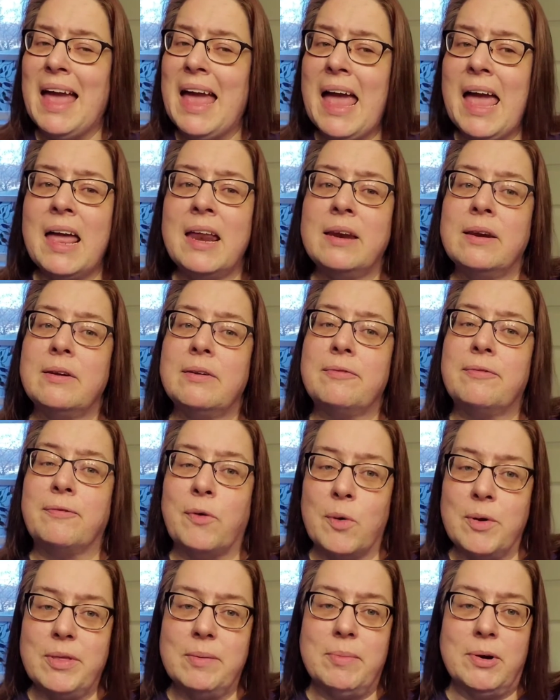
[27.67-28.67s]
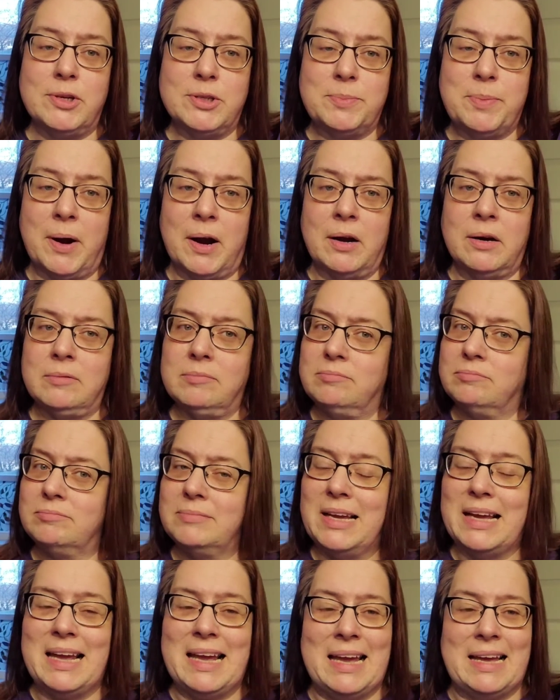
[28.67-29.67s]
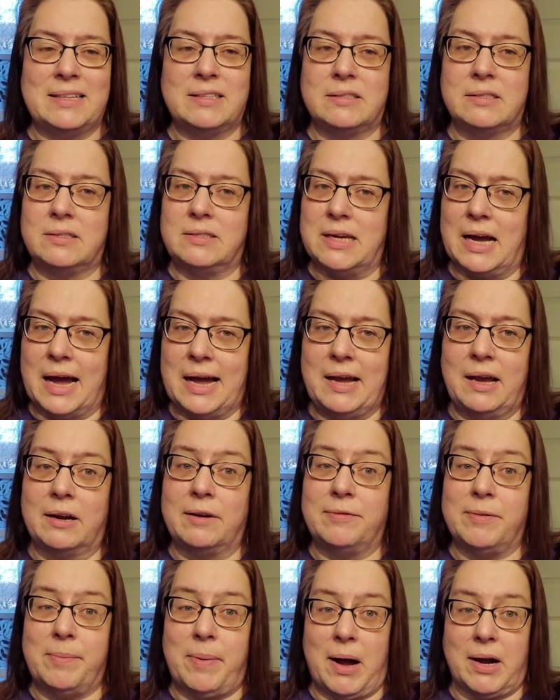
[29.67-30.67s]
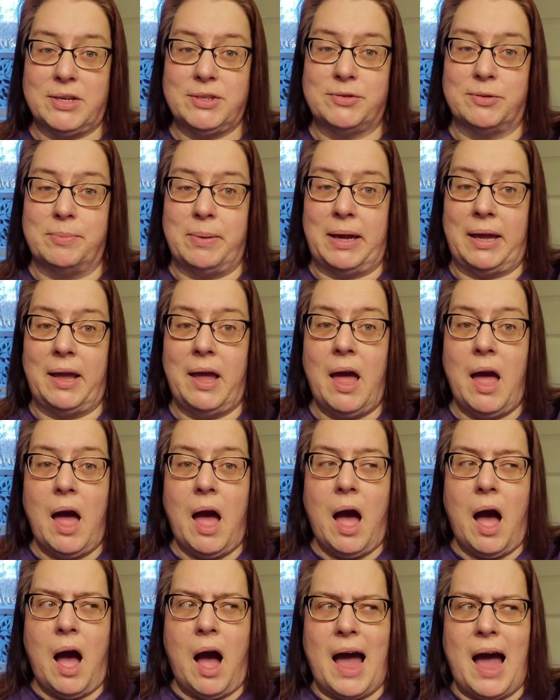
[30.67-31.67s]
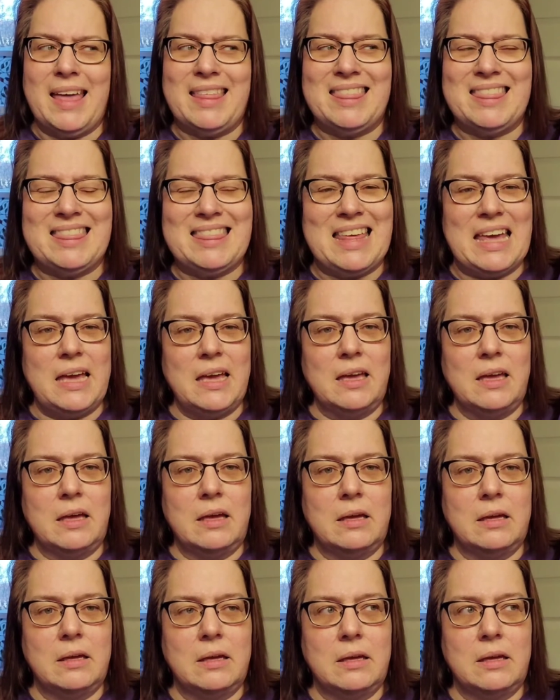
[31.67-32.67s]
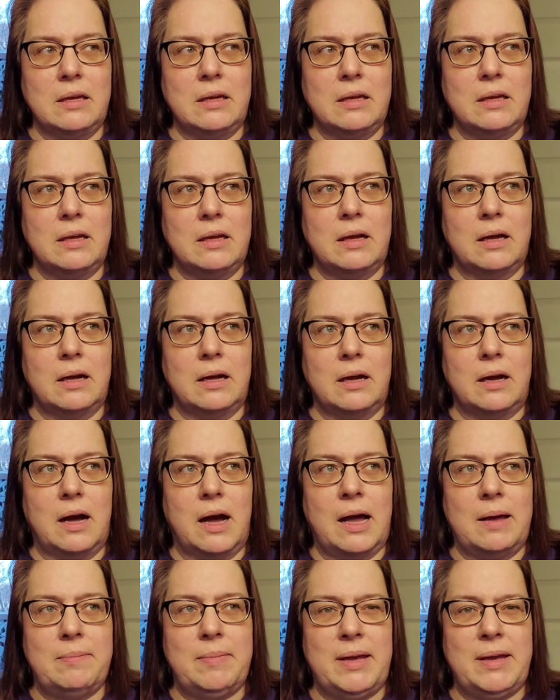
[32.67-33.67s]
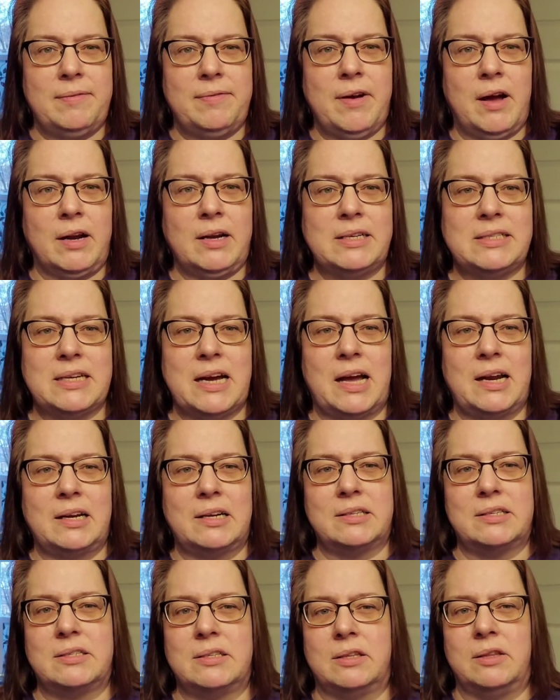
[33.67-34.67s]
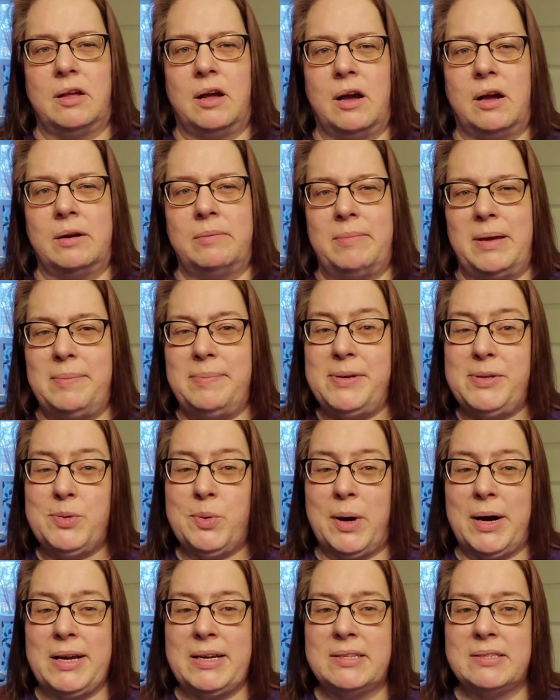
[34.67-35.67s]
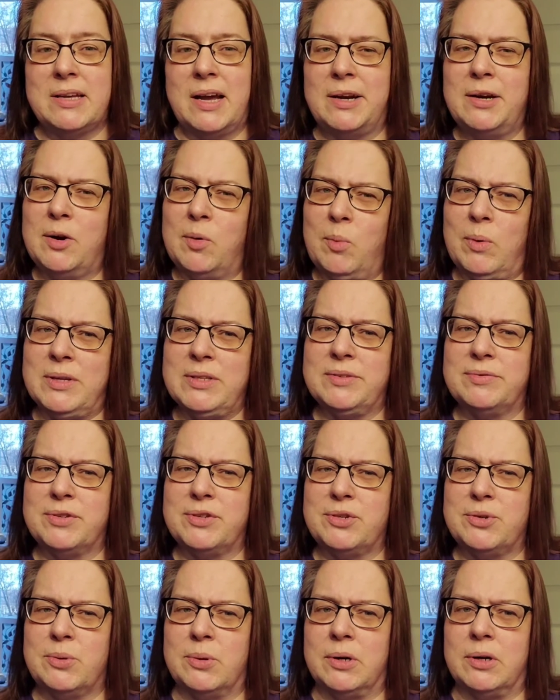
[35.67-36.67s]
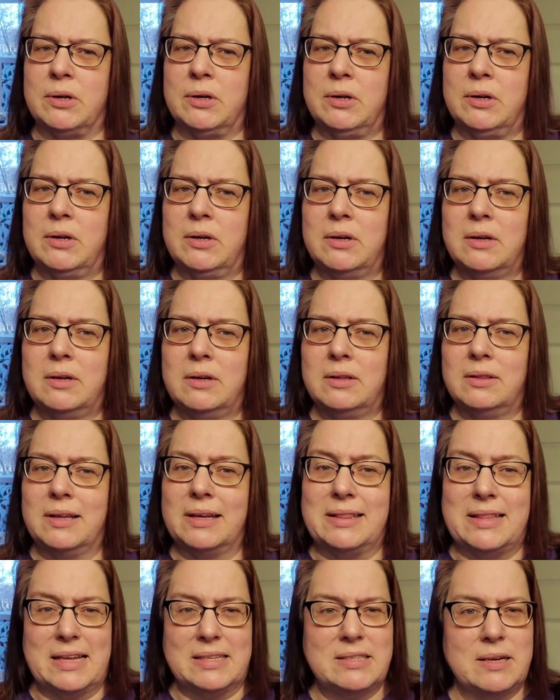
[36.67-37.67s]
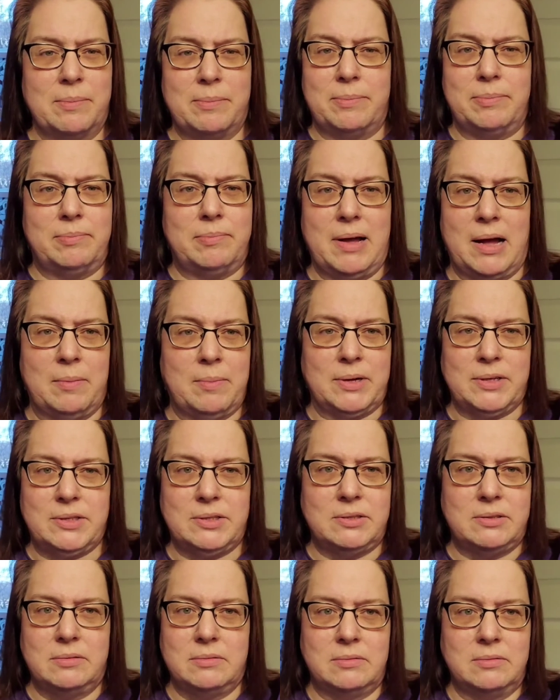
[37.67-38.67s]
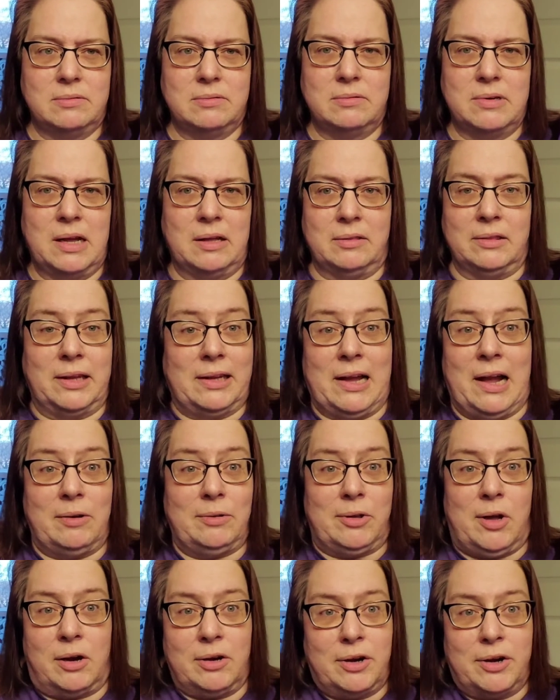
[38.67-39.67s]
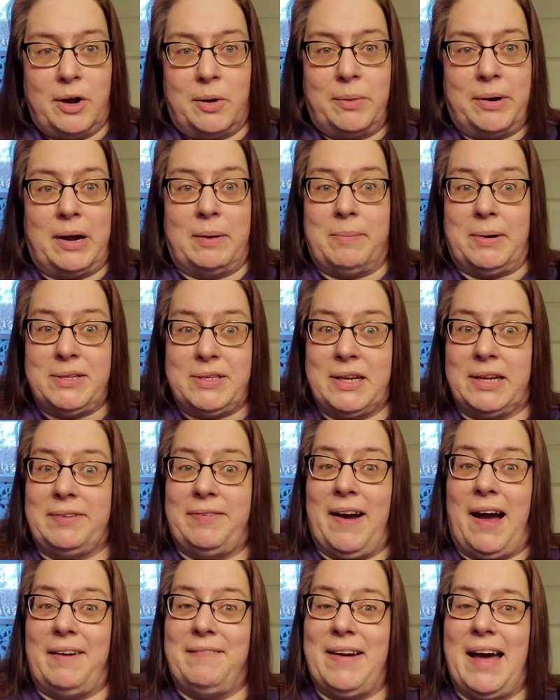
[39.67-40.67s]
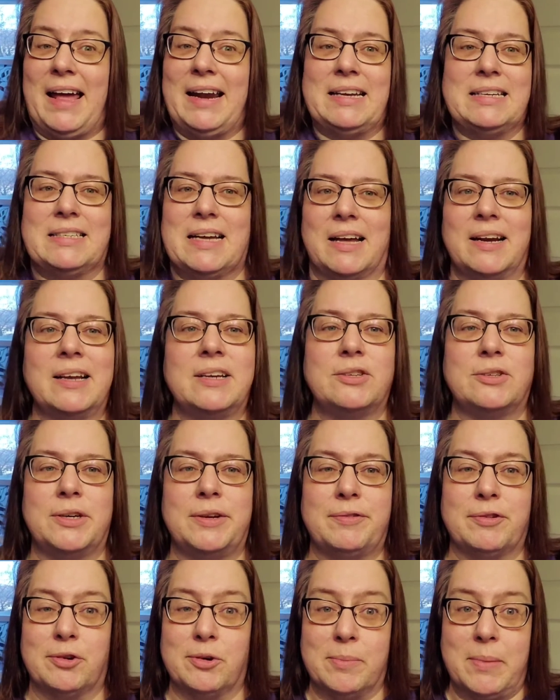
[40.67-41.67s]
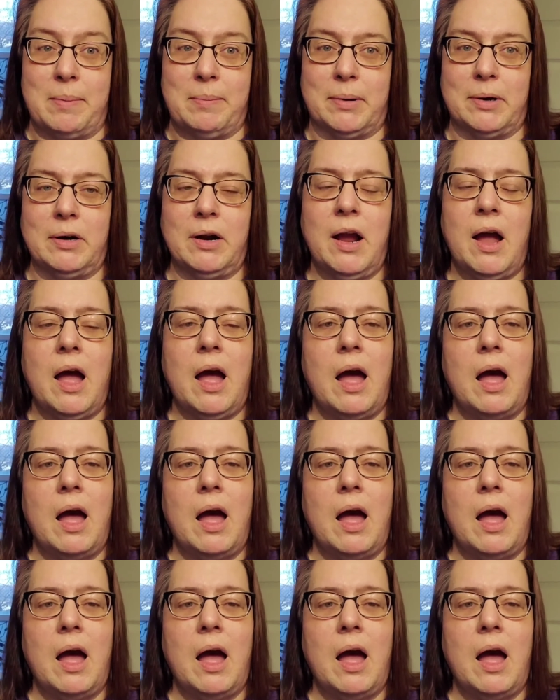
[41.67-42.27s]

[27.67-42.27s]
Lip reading: And for the most part, it's dye out of a box for me. I think I may have gotten it dyed at a salon maybe twice. I know once for sure. Like that's how long ago and how much I've had it done. I don't even remember.